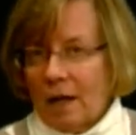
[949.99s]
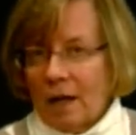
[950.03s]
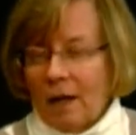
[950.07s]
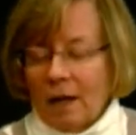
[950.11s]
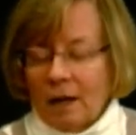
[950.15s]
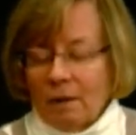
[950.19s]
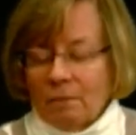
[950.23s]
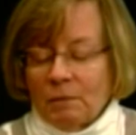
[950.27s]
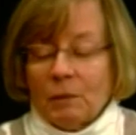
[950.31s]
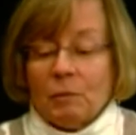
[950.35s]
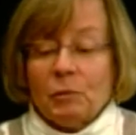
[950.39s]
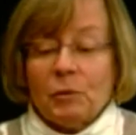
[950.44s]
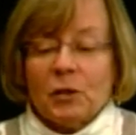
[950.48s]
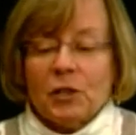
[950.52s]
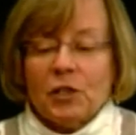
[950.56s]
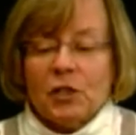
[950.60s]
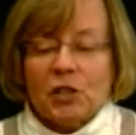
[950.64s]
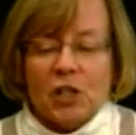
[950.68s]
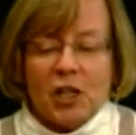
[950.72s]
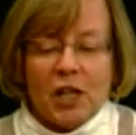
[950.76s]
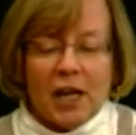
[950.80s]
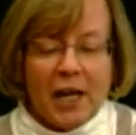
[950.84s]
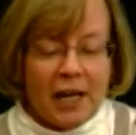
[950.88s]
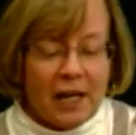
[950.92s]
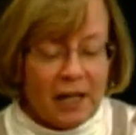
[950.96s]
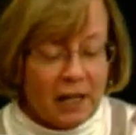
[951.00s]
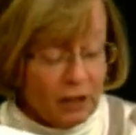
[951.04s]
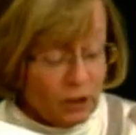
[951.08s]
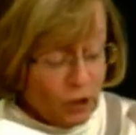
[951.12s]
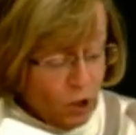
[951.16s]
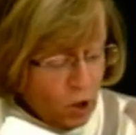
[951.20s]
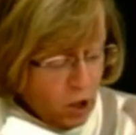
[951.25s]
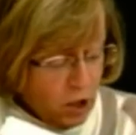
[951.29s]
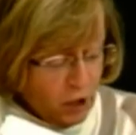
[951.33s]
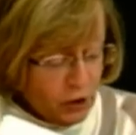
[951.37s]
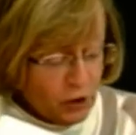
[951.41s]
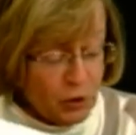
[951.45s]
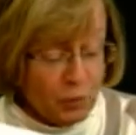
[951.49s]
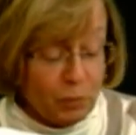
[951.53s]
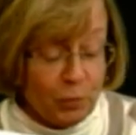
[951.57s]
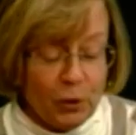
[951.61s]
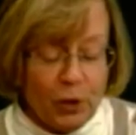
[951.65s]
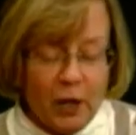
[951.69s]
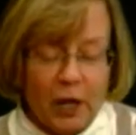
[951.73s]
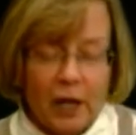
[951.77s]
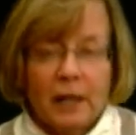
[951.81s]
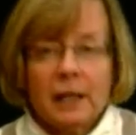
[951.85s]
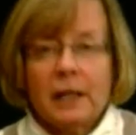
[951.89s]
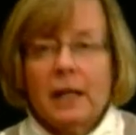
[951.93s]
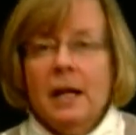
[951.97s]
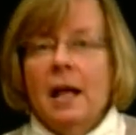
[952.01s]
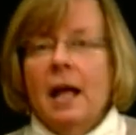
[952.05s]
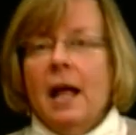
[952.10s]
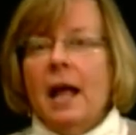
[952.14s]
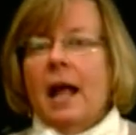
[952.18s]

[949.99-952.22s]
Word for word: I'm appreciating large print.